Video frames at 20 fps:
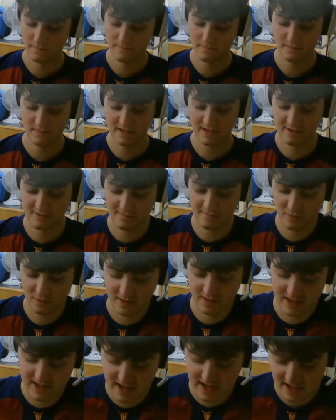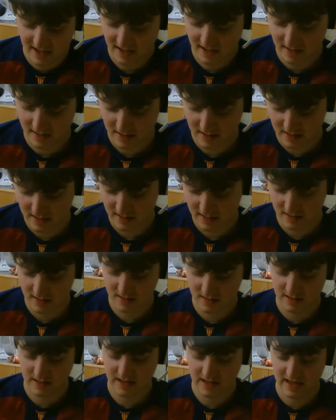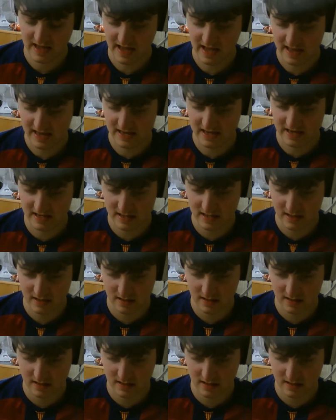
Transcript: It's for the year ended.